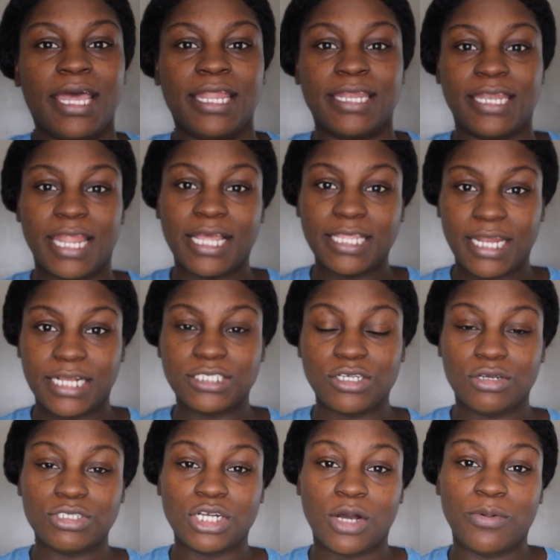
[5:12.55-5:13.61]
Now that I
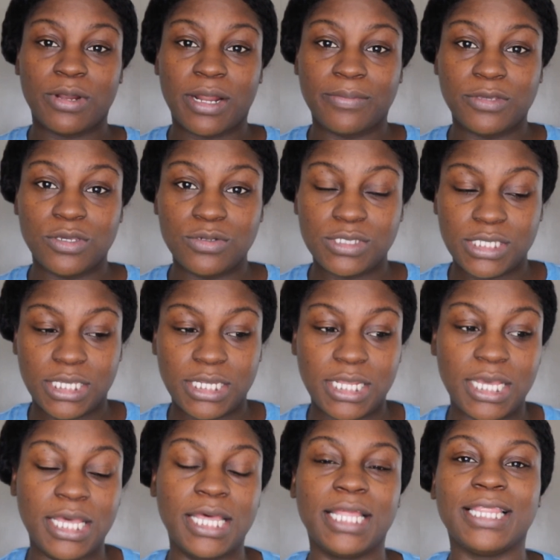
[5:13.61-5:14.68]
showed y'all what I'm using,
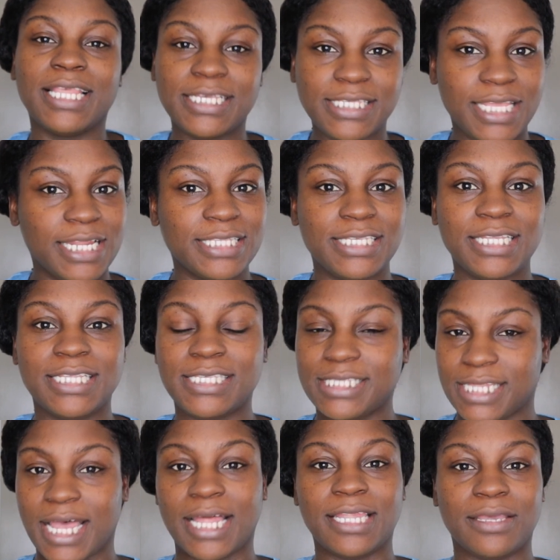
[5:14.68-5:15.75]
let's get into the
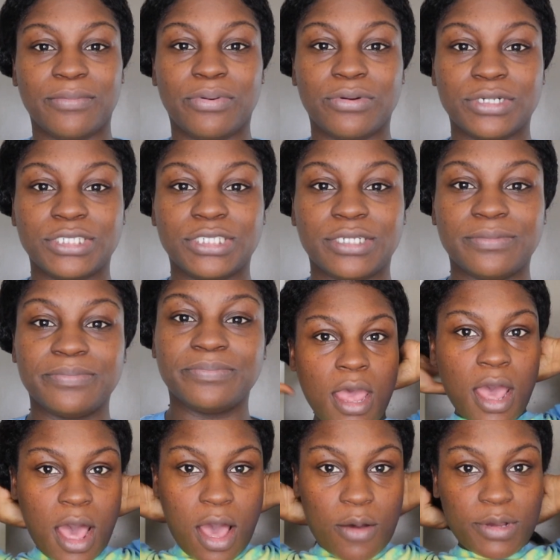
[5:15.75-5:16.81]
styling portion.
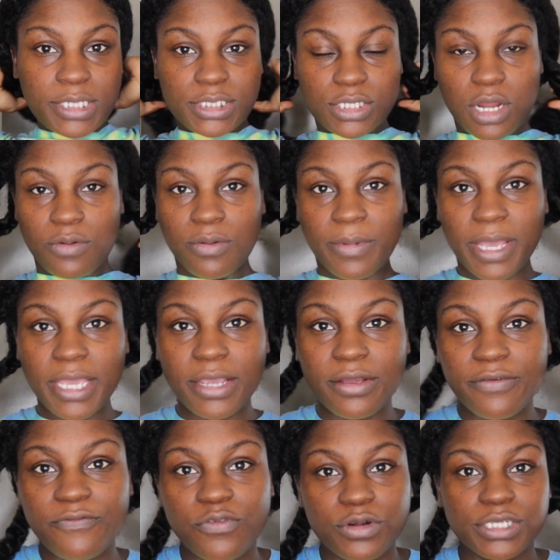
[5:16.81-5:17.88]
I always start with my
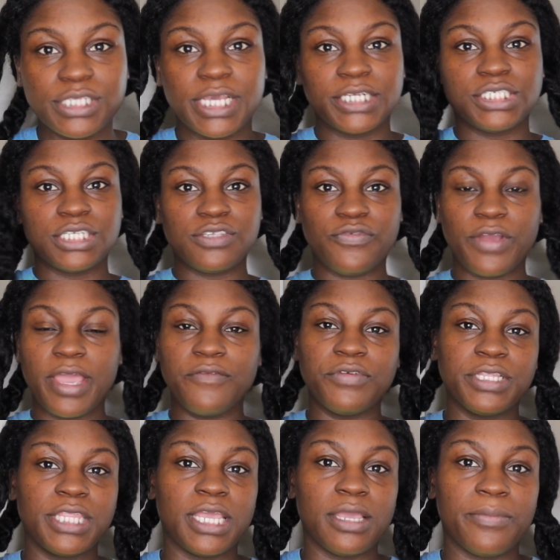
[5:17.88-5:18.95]
hair in 4 sections for
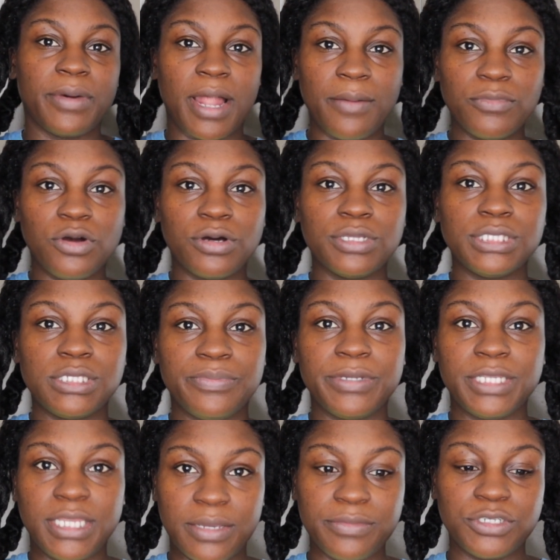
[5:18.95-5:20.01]
everything, but I'm going to
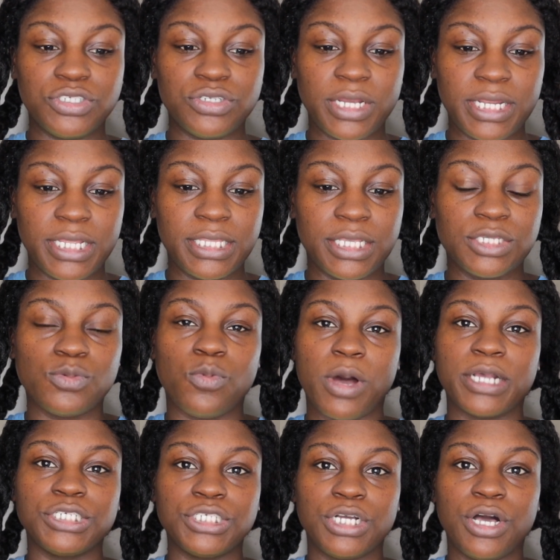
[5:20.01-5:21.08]
be demonstrating this
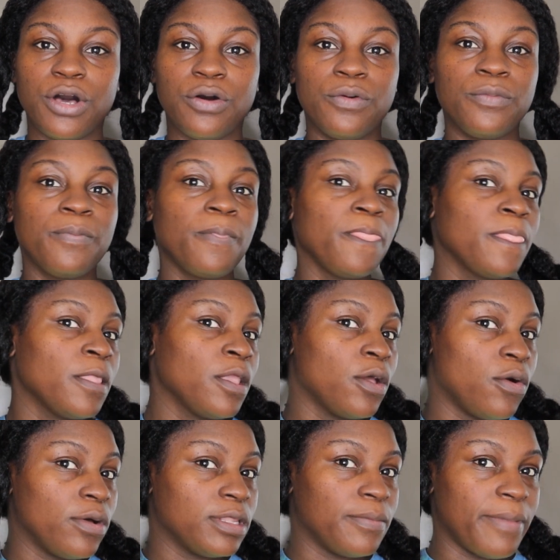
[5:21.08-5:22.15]
wash and go
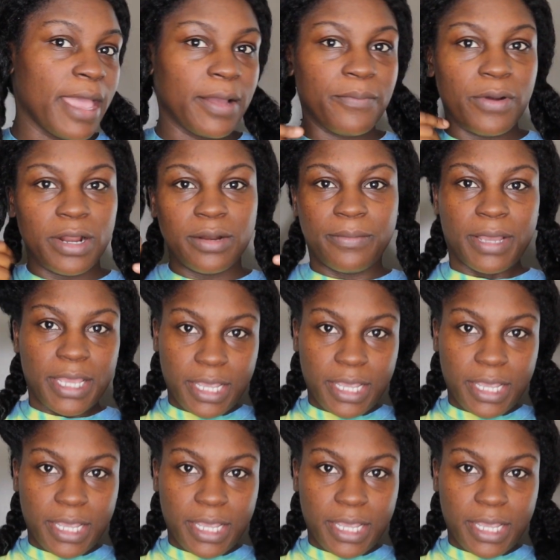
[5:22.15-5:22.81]
on the back part of my